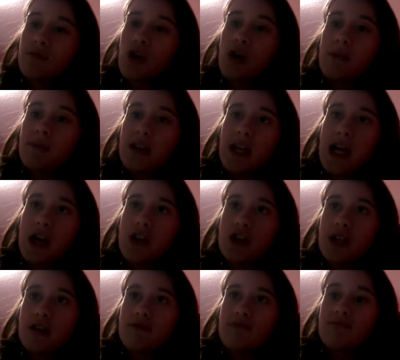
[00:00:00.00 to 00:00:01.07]
normally I
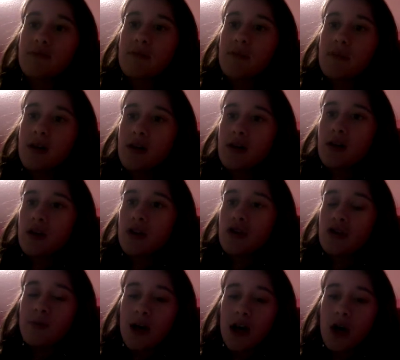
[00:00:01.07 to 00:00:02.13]
just
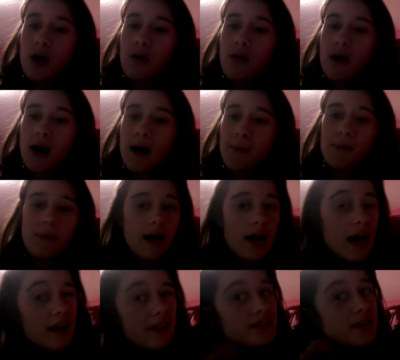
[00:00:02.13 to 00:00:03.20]
do my co-op
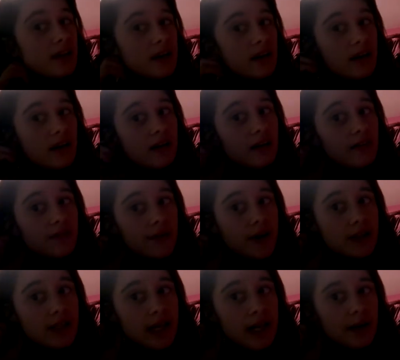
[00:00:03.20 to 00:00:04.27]
at the
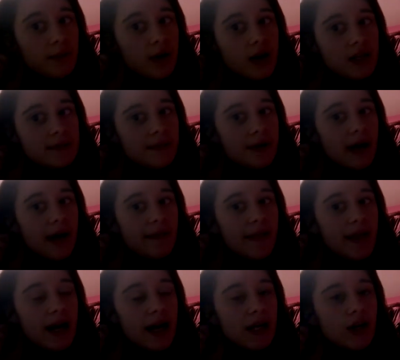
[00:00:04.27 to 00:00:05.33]
Fairton Animal Hospital, and
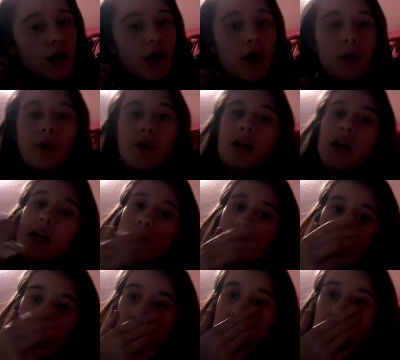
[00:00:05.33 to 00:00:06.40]
then I go
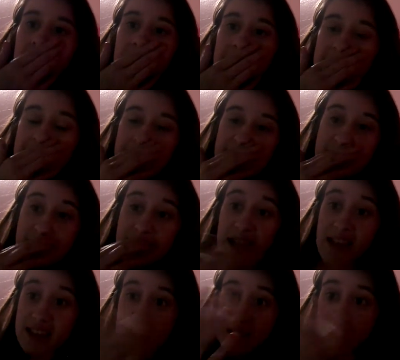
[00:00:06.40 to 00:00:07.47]
to school, do my two
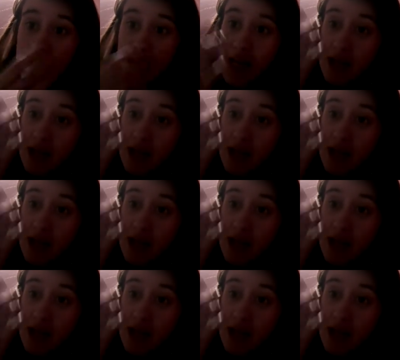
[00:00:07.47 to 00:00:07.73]
classes, and